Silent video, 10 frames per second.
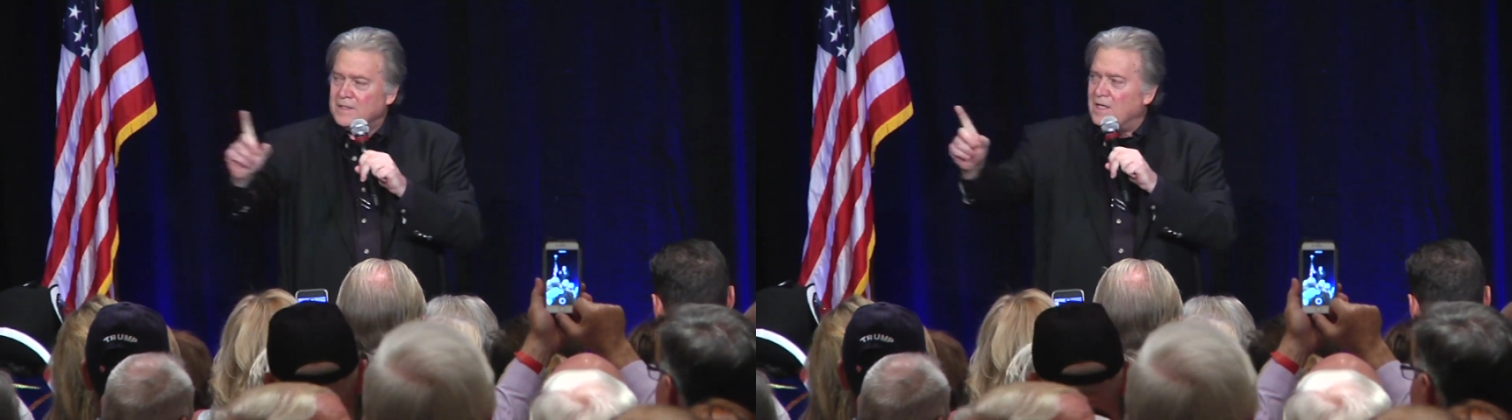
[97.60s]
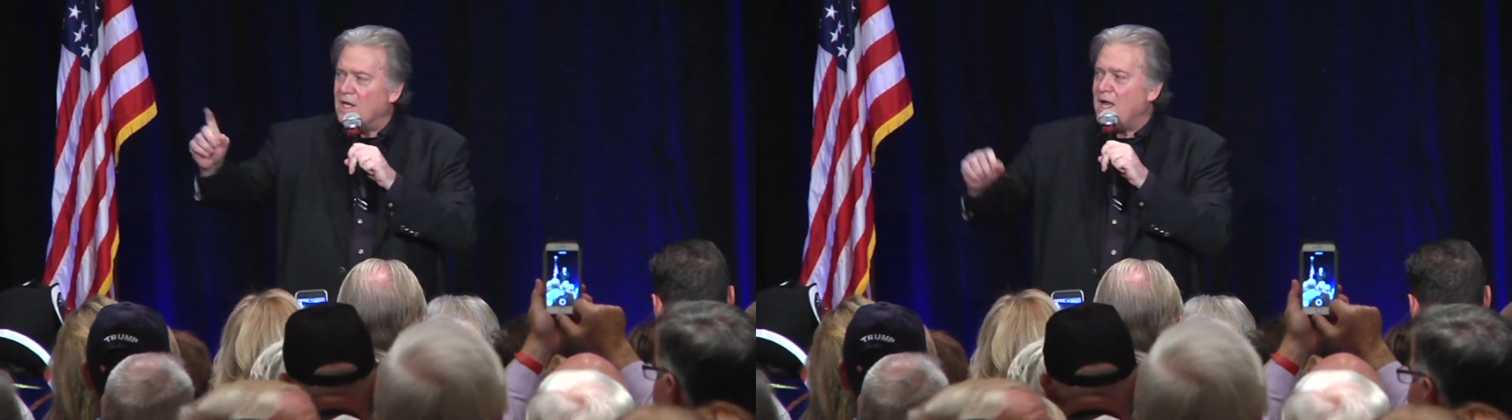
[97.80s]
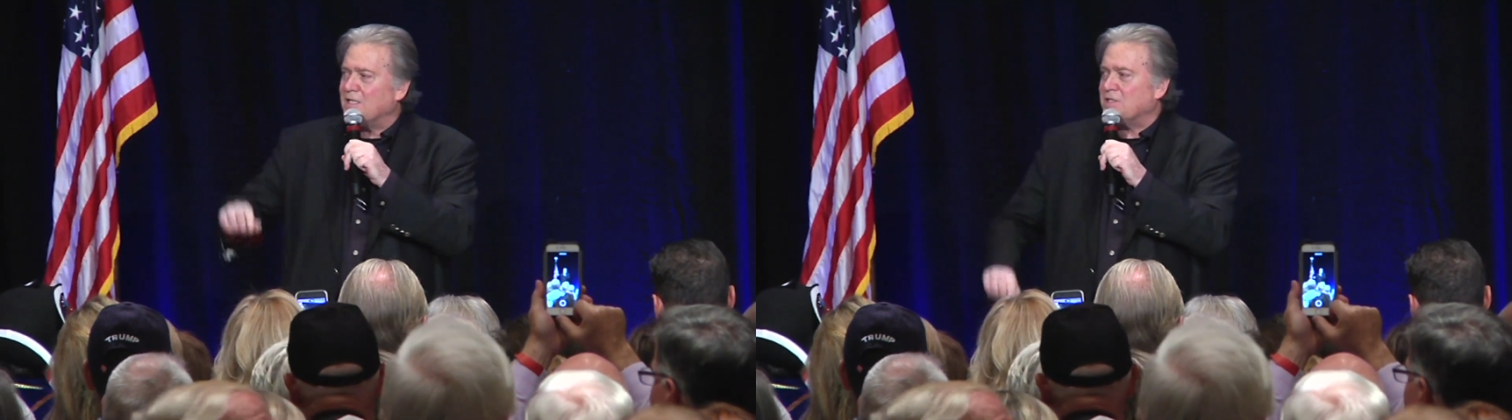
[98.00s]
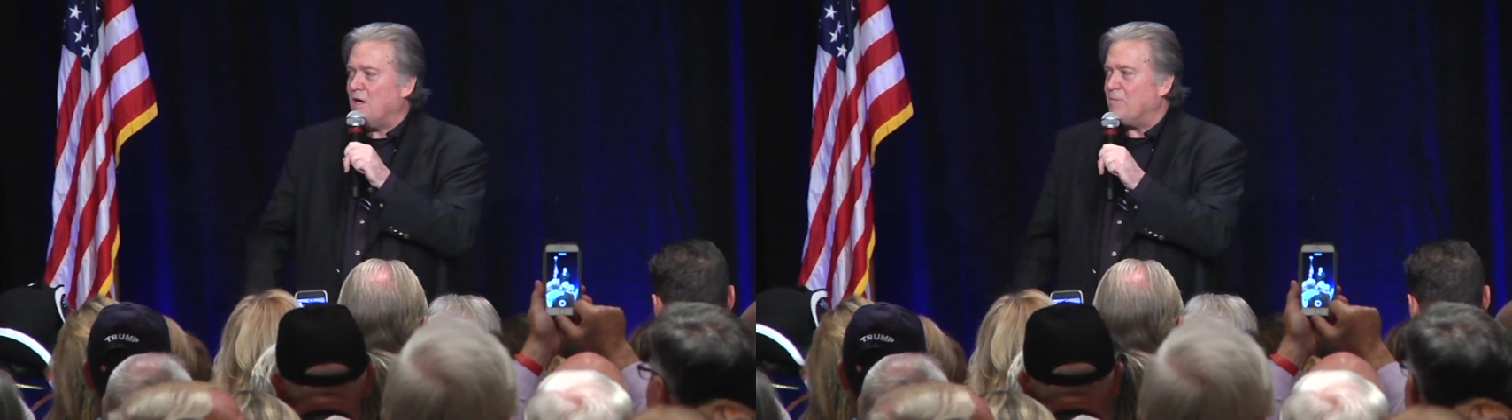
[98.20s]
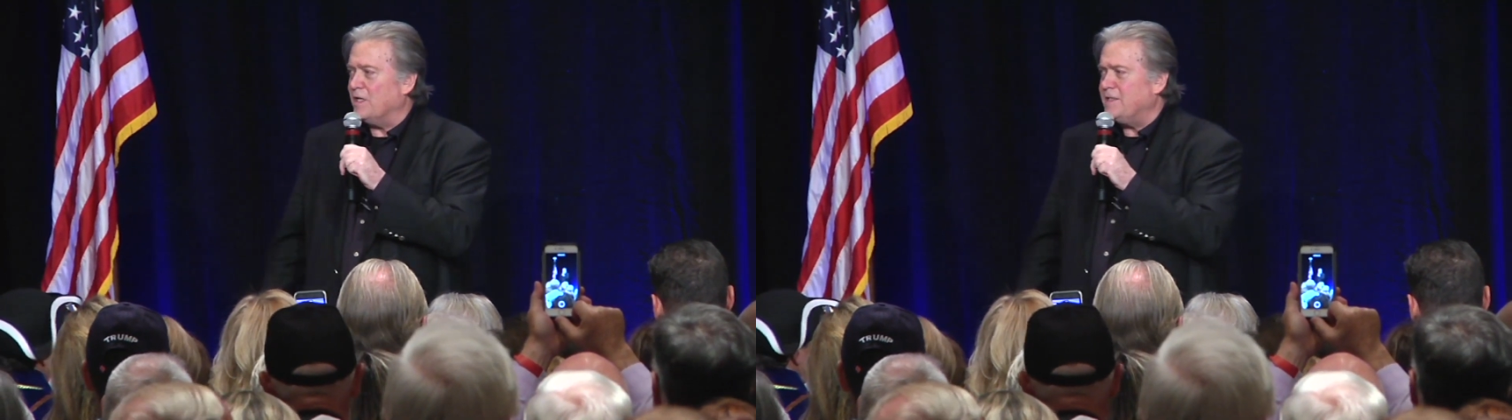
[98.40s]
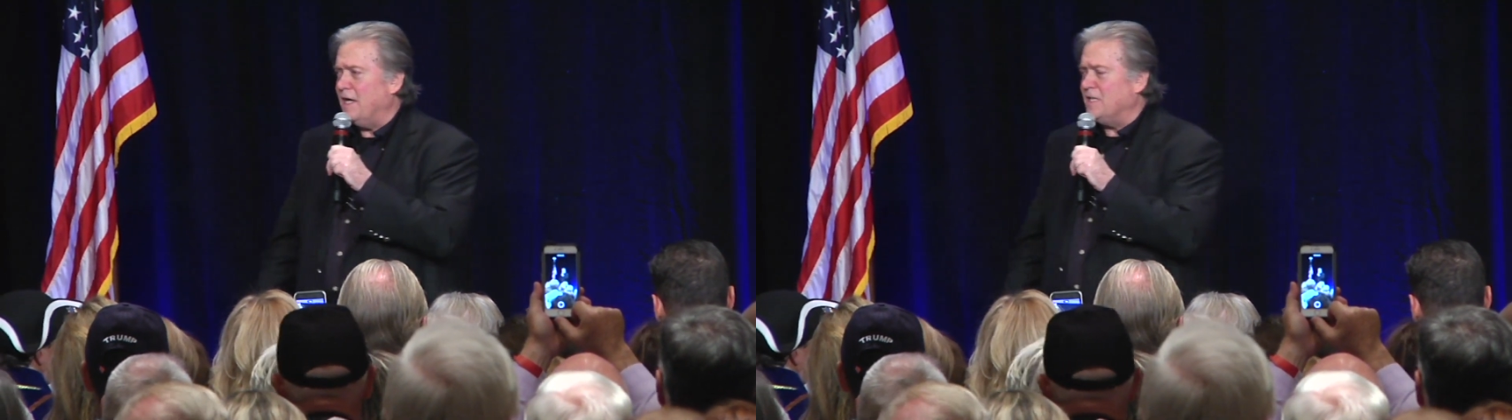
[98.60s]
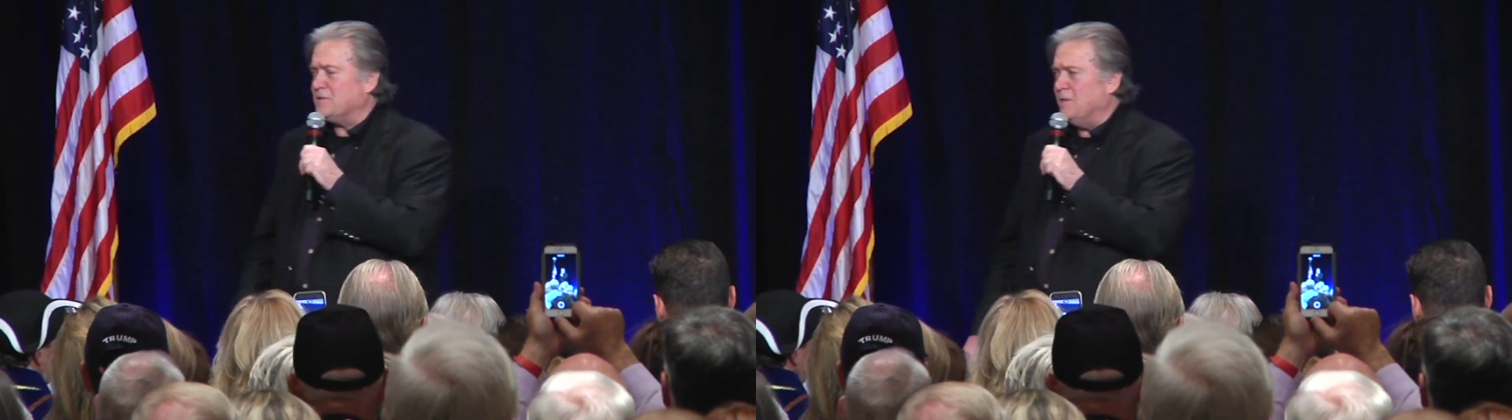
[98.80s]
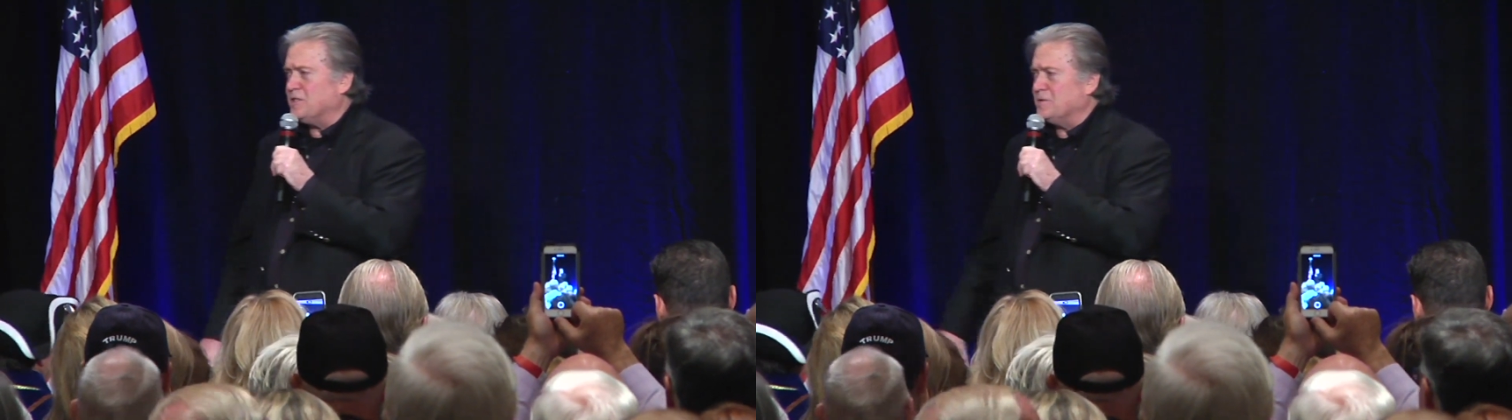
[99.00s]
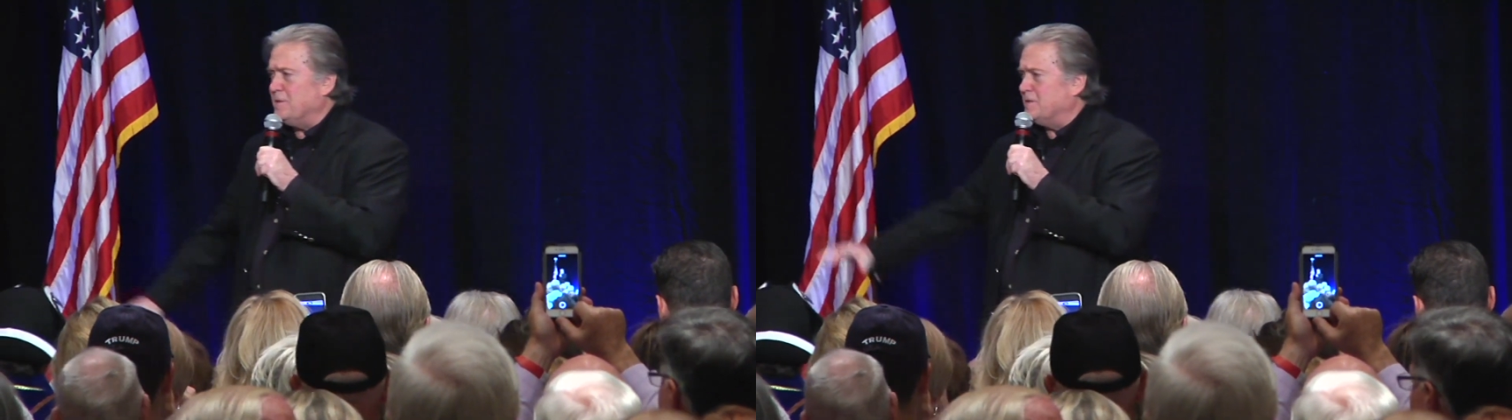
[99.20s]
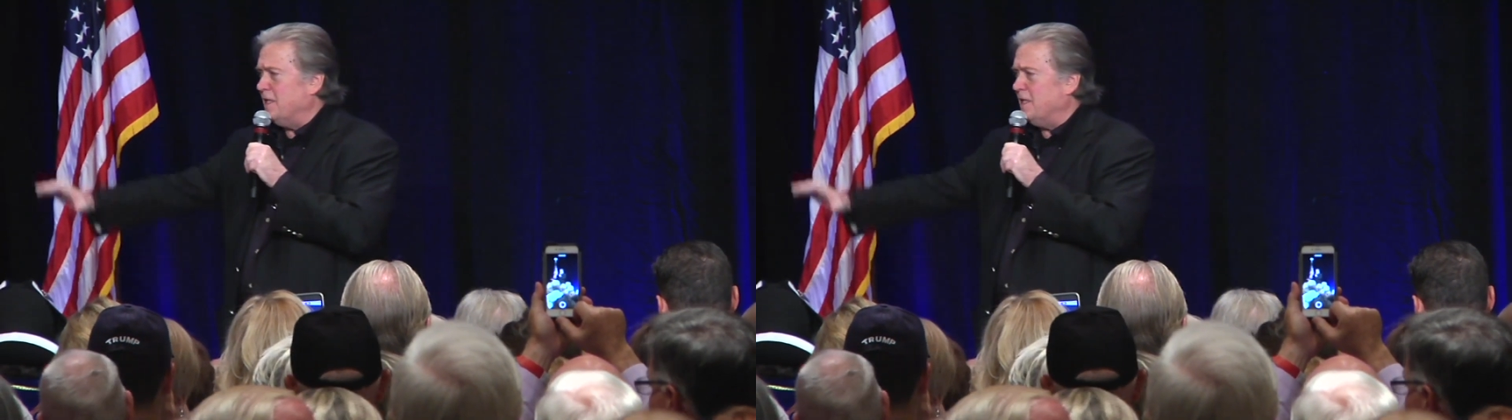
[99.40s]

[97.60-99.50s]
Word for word: The last couple of days, Mitch has been